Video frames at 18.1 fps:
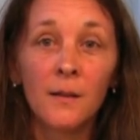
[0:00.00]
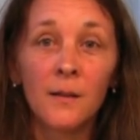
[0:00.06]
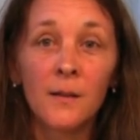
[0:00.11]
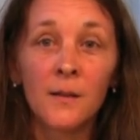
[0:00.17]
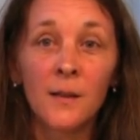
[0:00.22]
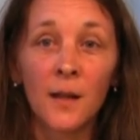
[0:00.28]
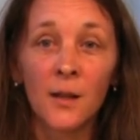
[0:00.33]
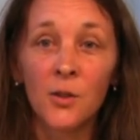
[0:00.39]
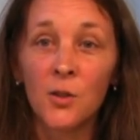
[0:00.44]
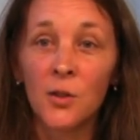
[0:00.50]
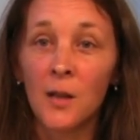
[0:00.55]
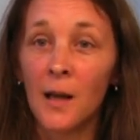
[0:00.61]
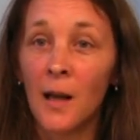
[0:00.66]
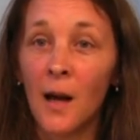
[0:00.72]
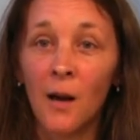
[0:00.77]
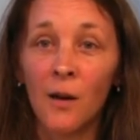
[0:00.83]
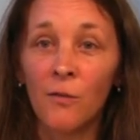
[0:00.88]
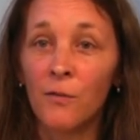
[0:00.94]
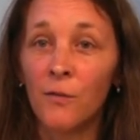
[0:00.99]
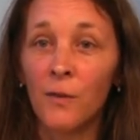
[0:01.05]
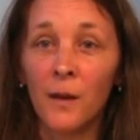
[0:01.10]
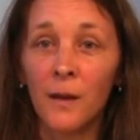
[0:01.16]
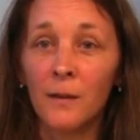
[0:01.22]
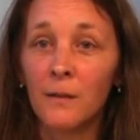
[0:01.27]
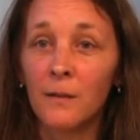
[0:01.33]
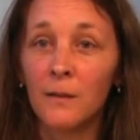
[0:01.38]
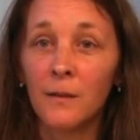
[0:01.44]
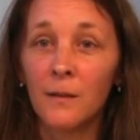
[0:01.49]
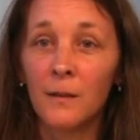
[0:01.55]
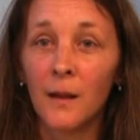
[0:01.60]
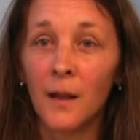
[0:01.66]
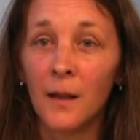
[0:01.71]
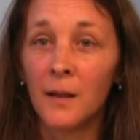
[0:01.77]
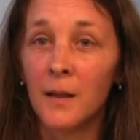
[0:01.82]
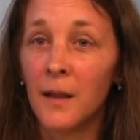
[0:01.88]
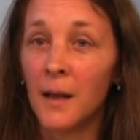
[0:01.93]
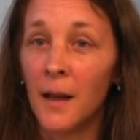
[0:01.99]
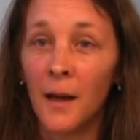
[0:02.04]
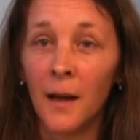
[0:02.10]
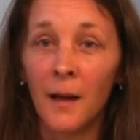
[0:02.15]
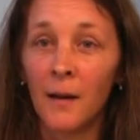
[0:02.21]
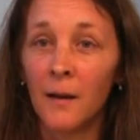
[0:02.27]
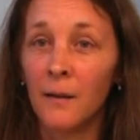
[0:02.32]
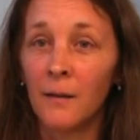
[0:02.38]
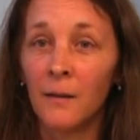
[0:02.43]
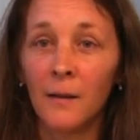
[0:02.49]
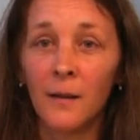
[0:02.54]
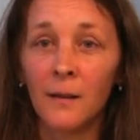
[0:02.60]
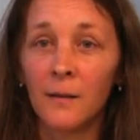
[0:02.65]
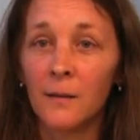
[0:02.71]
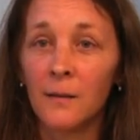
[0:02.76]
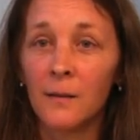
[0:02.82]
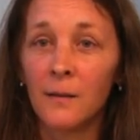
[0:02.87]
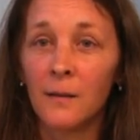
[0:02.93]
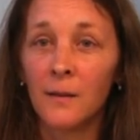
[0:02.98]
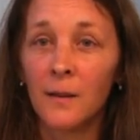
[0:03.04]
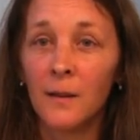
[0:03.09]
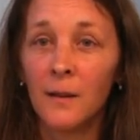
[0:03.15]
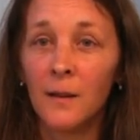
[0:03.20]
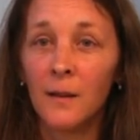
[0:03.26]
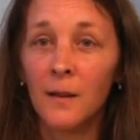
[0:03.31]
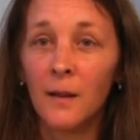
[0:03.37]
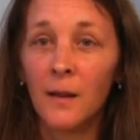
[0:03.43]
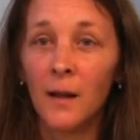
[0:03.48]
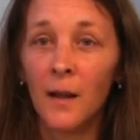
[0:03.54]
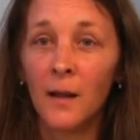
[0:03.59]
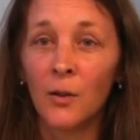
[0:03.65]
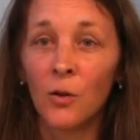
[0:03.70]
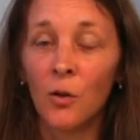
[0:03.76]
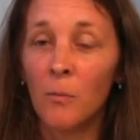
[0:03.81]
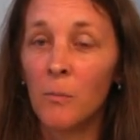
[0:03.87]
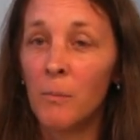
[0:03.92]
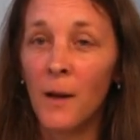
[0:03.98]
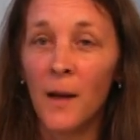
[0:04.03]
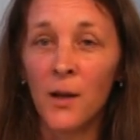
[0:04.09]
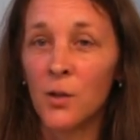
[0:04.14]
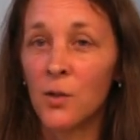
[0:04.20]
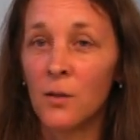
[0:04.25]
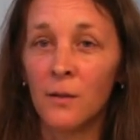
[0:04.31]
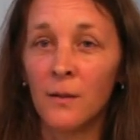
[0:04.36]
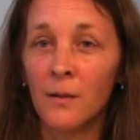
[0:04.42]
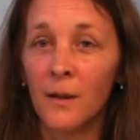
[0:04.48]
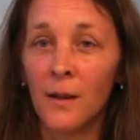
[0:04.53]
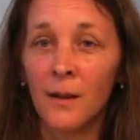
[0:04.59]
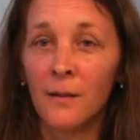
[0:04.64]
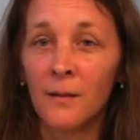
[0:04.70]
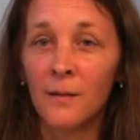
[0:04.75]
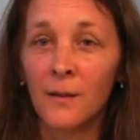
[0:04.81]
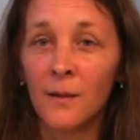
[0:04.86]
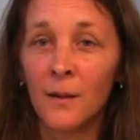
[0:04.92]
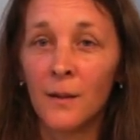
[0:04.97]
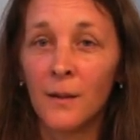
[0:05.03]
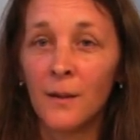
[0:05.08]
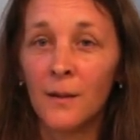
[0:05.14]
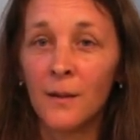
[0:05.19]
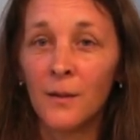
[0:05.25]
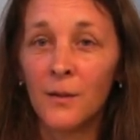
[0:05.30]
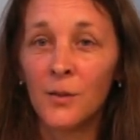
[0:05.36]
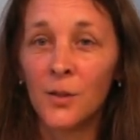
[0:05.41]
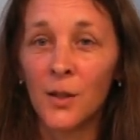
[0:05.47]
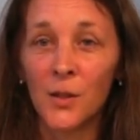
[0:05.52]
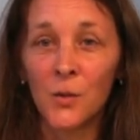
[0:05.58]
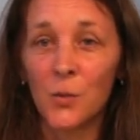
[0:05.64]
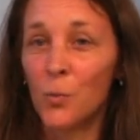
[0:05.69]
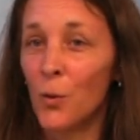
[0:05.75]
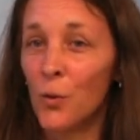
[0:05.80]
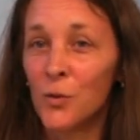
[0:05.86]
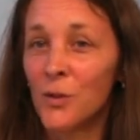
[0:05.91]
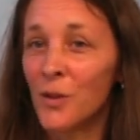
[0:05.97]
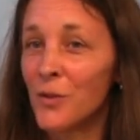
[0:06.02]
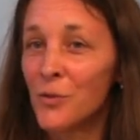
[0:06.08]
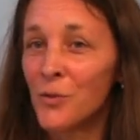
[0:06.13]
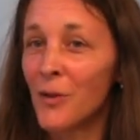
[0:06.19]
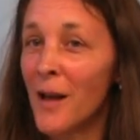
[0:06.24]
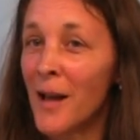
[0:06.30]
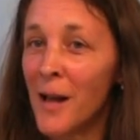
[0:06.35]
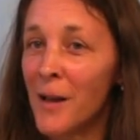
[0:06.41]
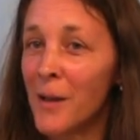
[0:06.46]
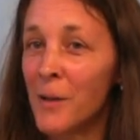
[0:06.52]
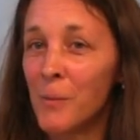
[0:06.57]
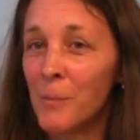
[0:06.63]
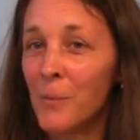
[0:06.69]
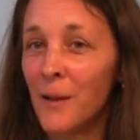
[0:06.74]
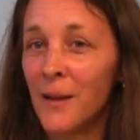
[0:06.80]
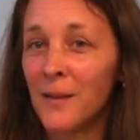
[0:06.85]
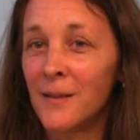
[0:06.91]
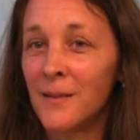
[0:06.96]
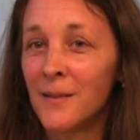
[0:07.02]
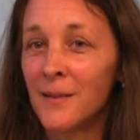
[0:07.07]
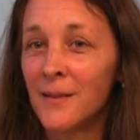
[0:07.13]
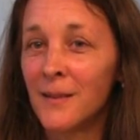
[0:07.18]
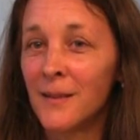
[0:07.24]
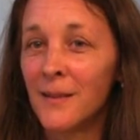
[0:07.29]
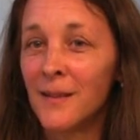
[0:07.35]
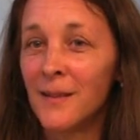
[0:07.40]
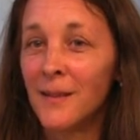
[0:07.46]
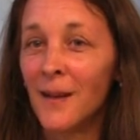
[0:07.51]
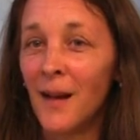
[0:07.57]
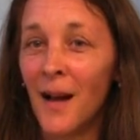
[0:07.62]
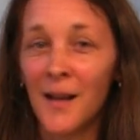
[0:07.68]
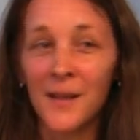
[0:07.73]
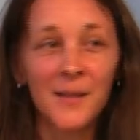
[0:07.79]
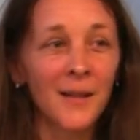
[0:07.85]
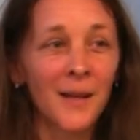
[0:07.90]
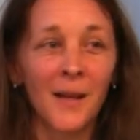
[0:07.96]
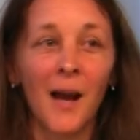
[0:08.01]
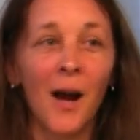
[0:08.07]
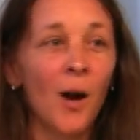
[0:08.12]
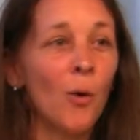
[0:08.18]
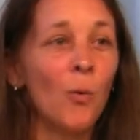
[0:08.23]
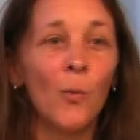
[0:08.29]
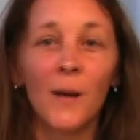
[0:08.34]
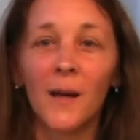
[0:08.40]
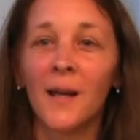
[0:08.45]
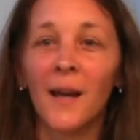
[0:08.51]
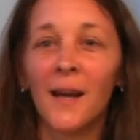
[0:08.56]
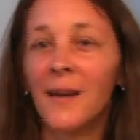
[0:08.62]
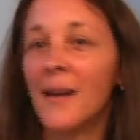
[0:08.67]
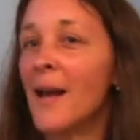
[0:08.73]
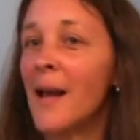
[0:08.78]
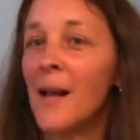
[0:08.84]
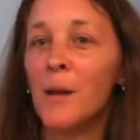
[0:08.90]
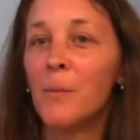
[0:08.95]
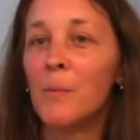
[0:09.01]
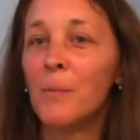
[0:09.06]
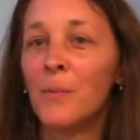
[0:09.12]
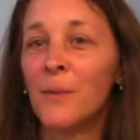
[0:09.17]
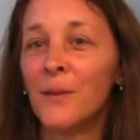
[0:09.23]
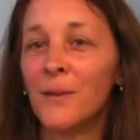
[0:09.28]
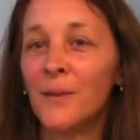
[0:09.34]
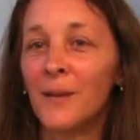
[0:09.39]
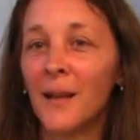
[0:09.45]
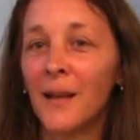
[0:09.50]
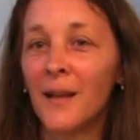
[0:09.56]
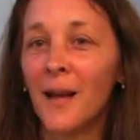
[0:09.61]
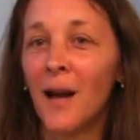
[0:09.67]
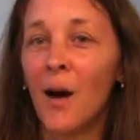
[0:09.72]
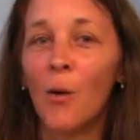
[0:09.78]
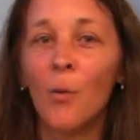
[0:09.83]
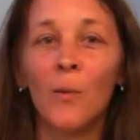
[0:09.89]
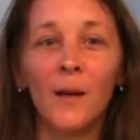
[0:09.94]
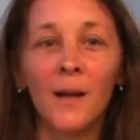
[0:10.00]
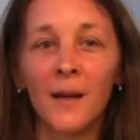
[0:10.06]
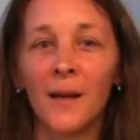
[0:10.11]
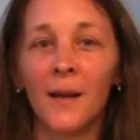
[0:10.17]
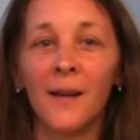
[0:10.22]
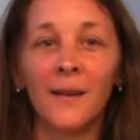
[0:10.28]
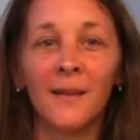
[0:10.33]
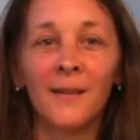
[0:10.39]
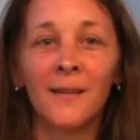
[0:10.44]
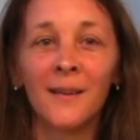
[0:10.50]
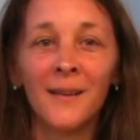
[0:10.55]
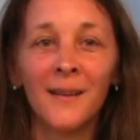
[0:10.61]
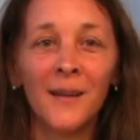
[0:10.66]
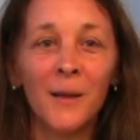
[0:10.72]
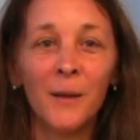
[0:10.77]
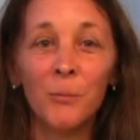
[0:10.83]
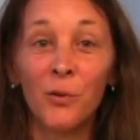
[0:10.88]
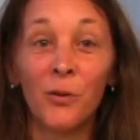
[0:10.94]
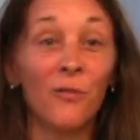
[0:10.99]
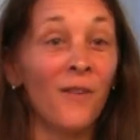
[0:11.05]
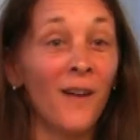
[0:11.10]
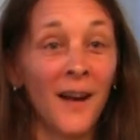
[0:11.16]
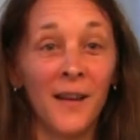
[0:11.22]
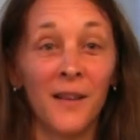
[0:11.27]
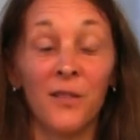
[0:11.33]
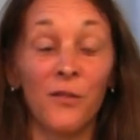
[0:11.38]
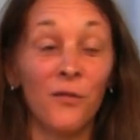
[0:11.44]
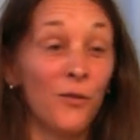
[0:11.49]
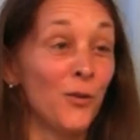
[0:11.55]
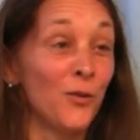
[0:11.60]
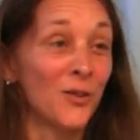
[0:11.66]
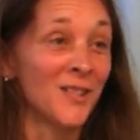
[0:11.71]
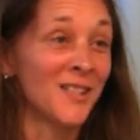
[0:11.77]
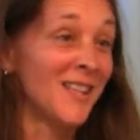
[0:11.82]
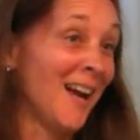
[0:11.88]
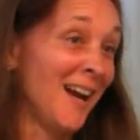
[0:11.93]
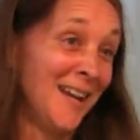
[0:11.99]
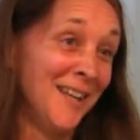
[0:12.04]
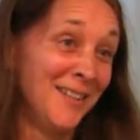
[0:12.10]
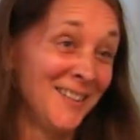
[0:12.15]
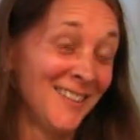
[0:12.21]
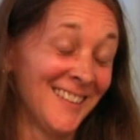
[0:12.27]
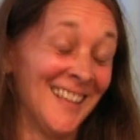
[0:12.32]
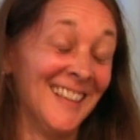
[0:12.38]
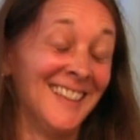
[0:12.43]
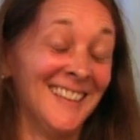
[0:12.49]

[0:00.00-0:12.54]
such love and and care and and compassion, and just wanting to help and asking how we can help, like how we can provide the first night,